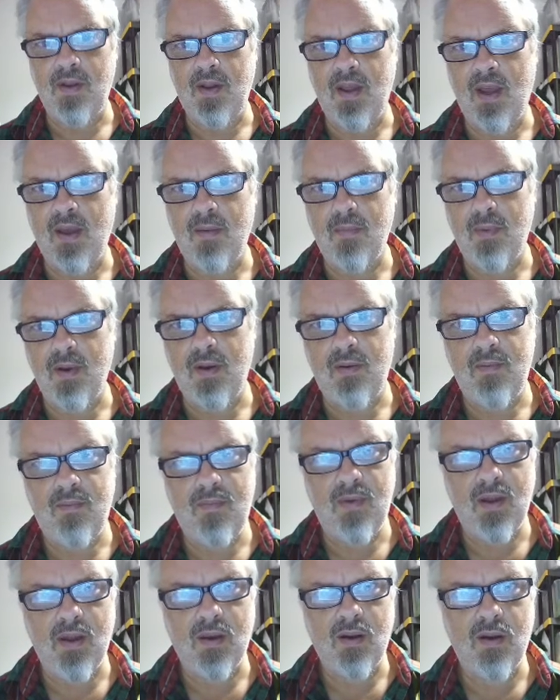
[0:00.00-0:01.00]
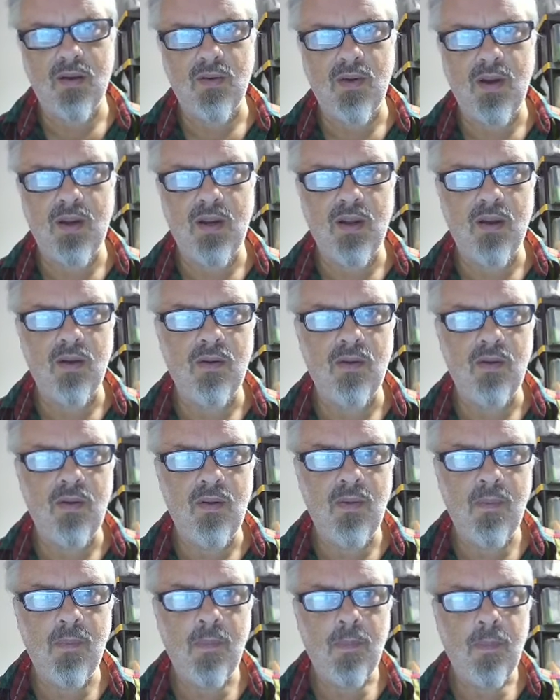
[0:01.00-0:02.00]
that, but not gonna right now.
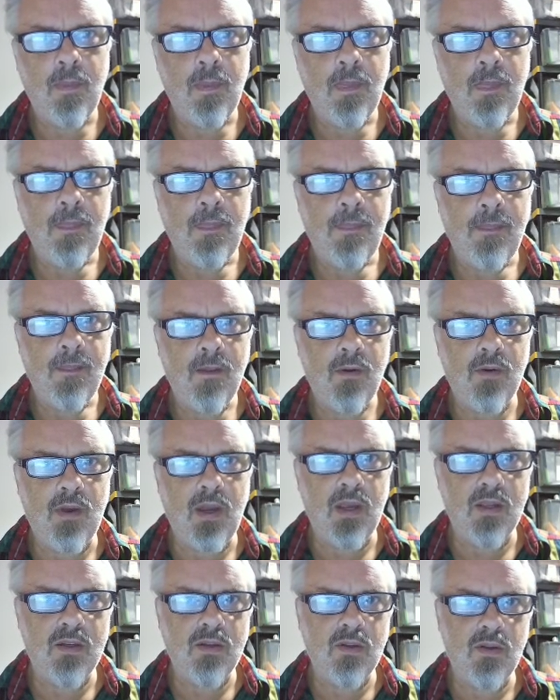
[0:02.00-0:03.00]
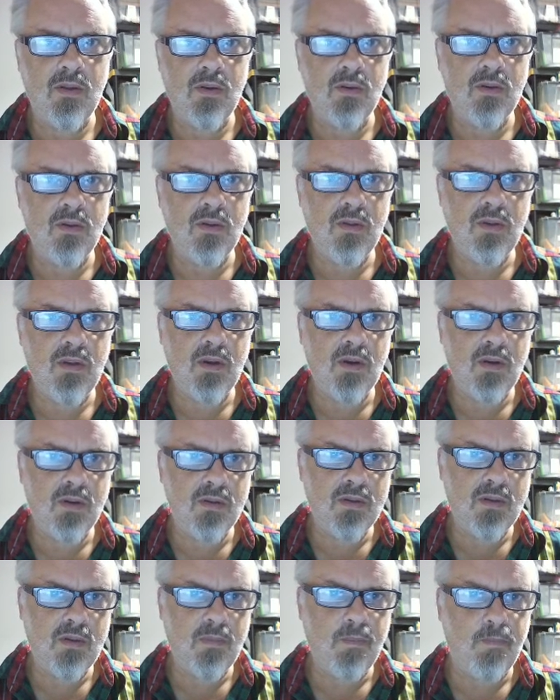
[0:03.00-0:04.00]
Okay, so
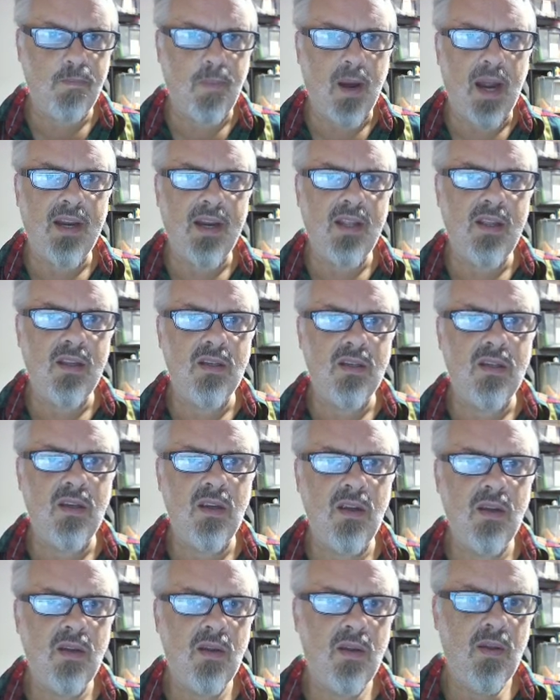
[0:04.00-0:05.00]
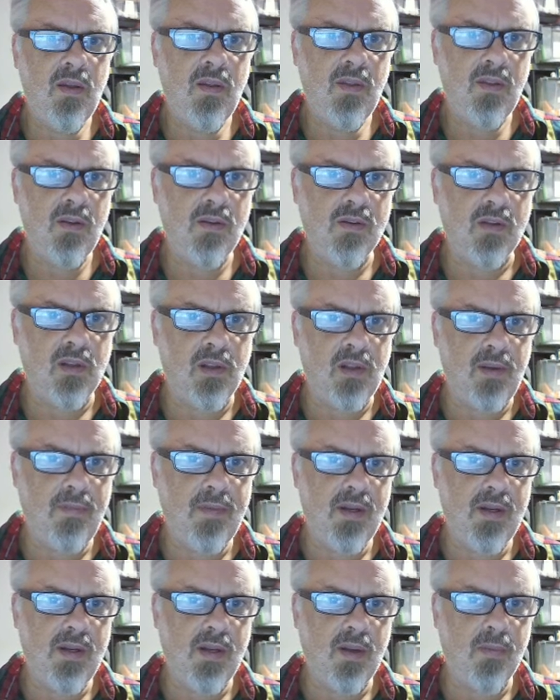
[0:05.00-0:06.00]
there's bodies. There's a
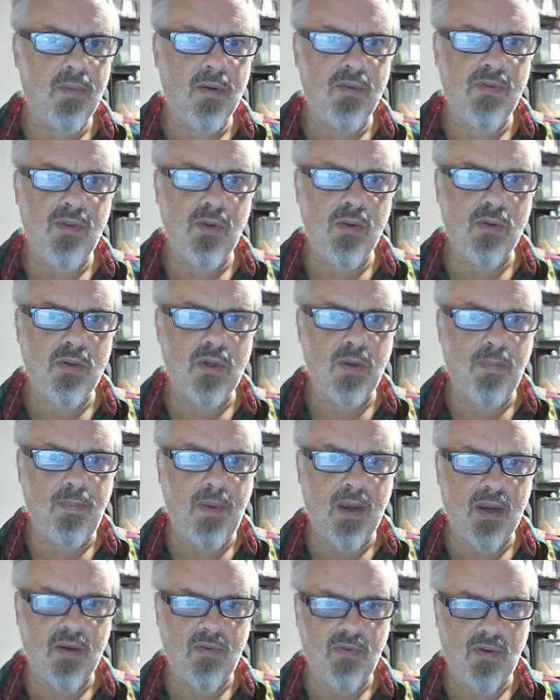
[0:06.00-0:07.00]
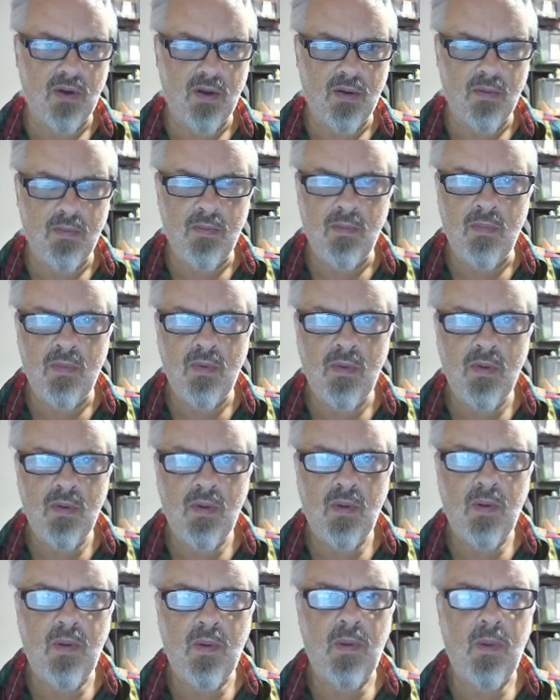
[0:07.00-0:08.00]
limited number of those to pick from.
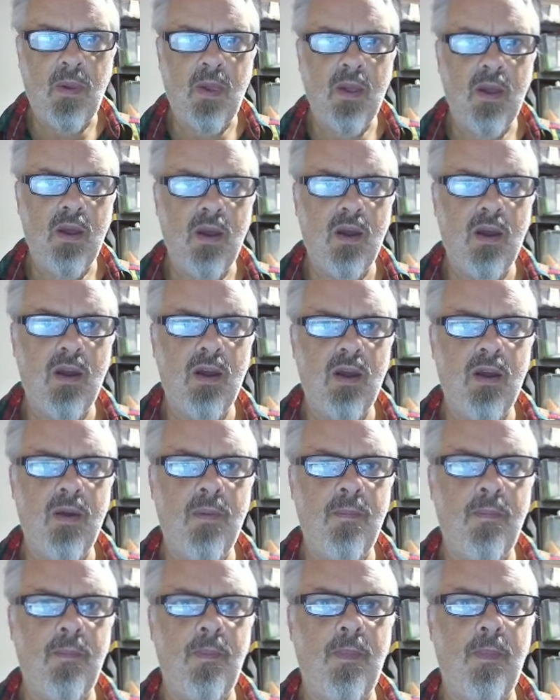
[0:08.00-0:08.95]
I